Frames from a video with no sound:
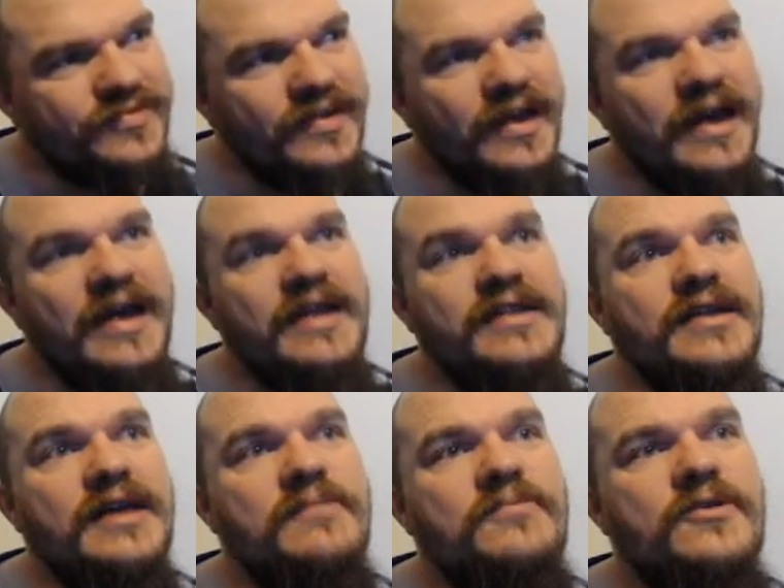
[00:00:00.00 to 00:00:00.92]
and
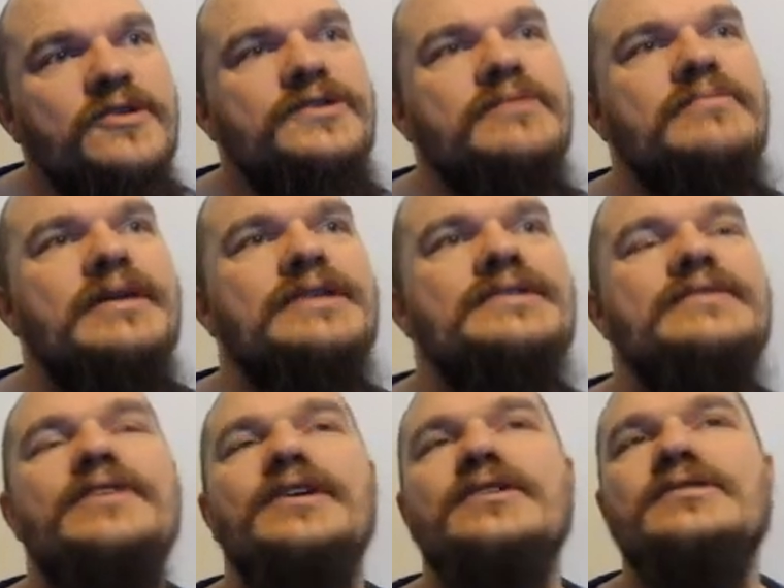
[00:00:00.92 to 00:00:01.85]
10 points in basic
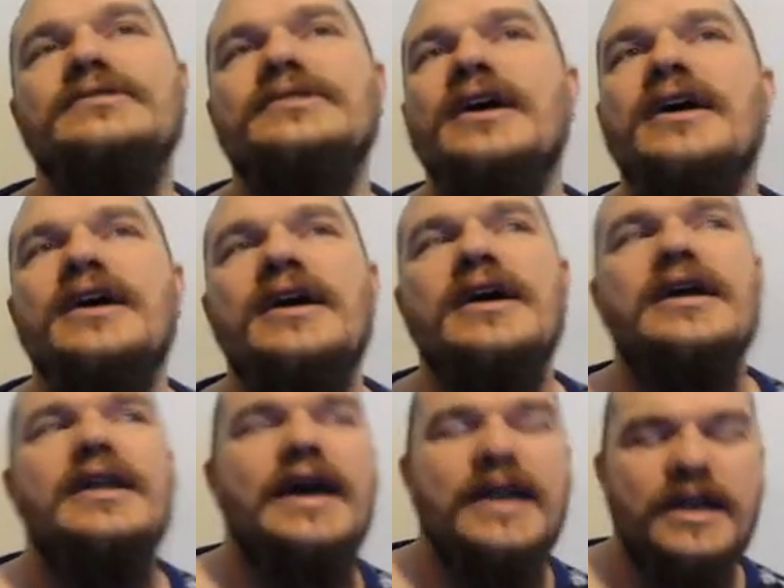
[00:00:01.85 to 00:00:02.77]
vehicles.
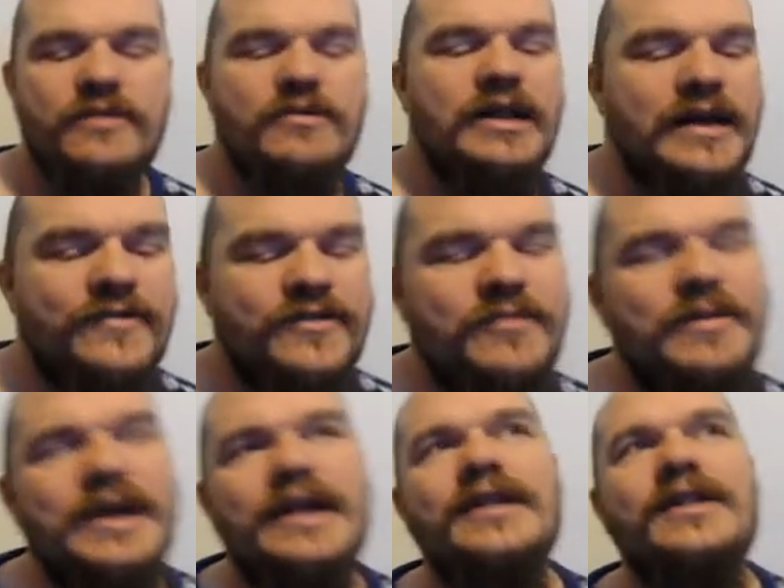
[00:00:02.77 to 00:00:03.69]
Later we'll have to
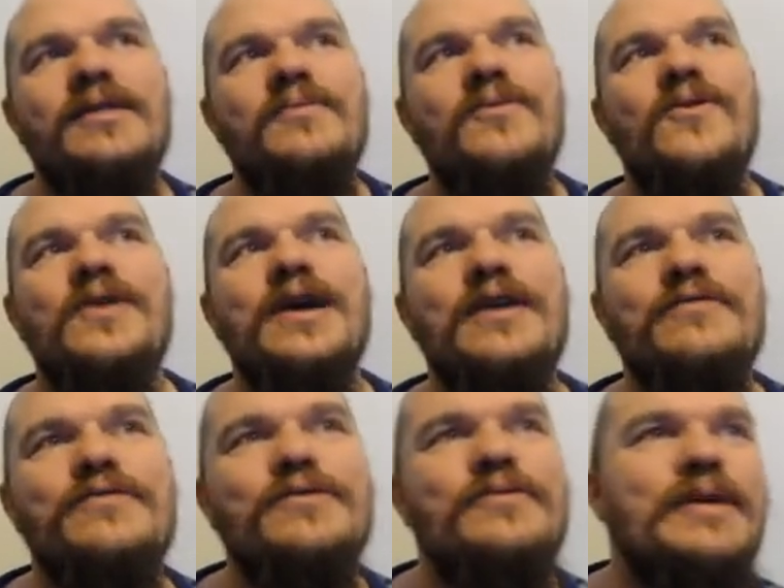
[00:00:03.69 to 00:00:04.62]
be a little more
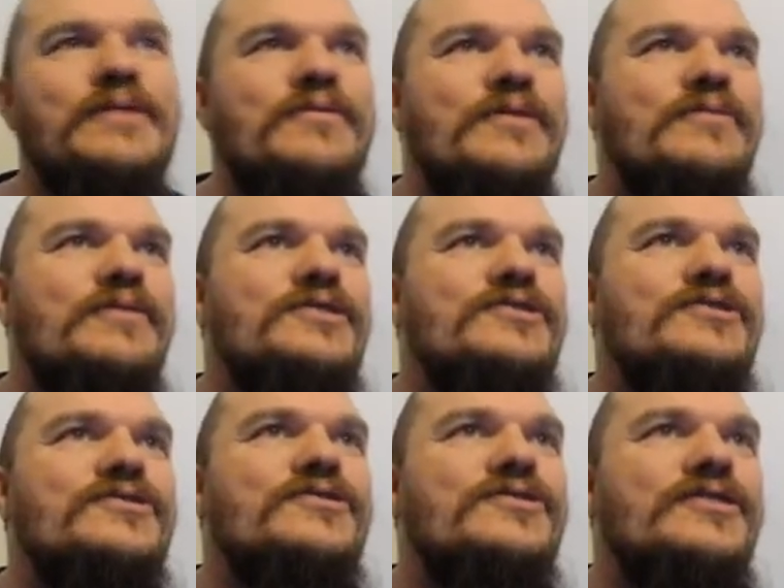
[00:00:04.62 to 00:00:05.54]
careful about what we
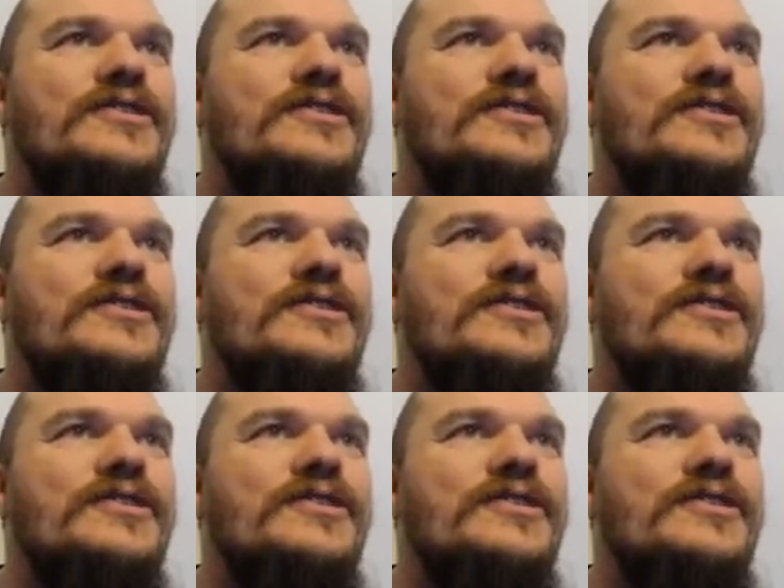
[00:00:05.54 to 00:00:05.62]
choose.